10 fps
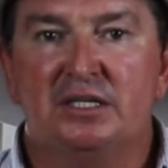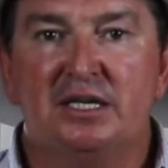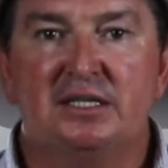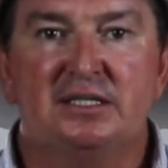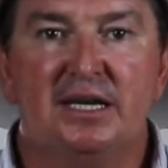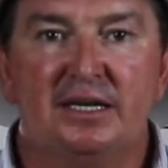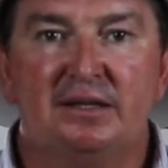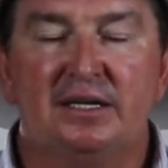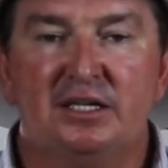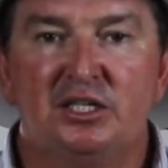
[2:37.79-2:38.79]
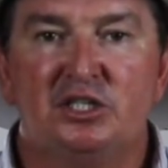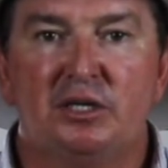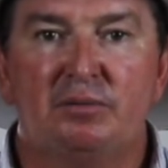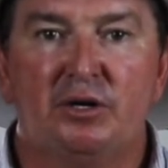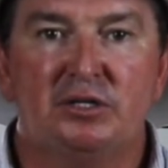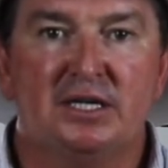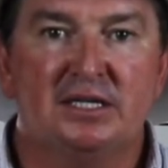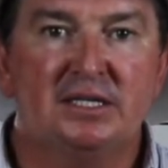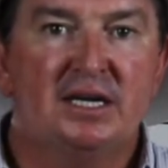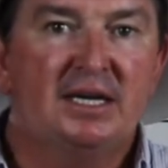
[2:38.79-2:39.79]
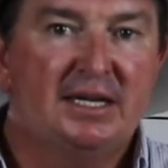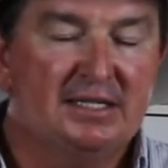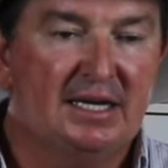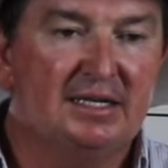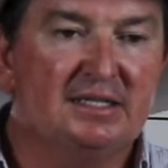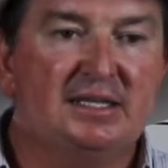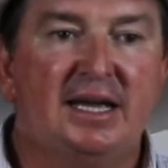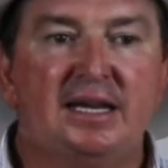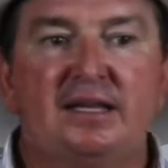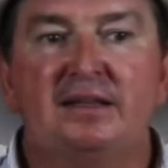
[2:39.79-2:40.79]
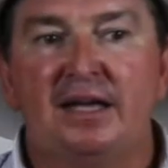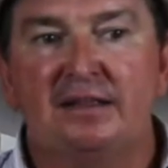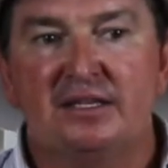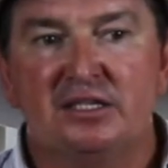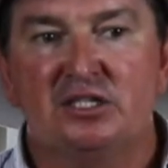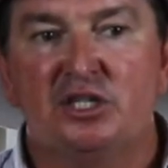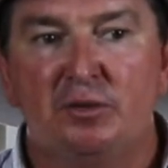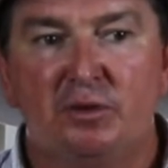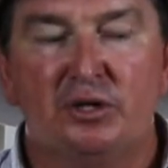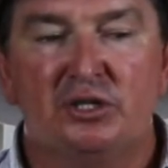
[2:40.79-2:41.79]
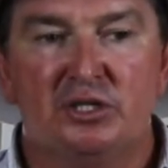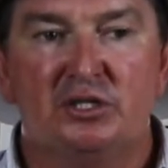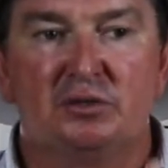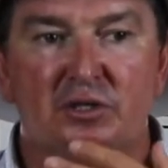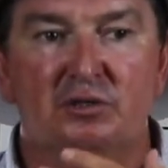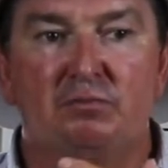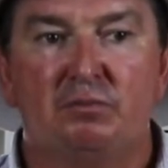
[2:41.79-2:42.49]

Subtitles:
Understanding the conditioning process is understanding that there's a stimulus, it's